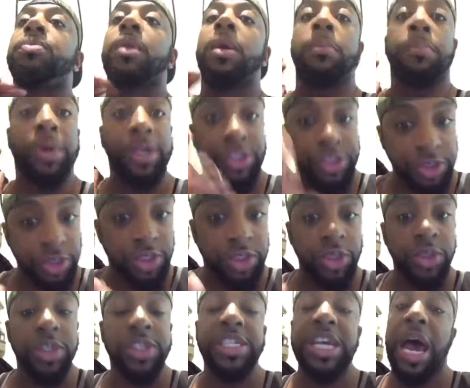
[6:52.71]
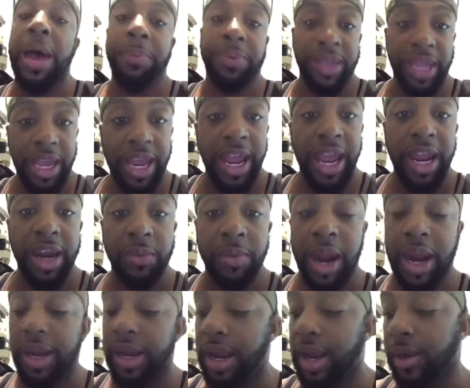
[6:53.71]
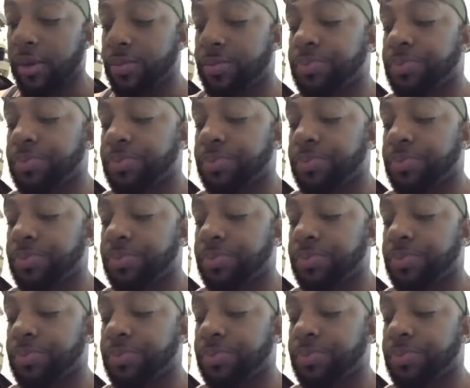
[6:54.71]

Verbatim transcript: but you you the topic at hand right now.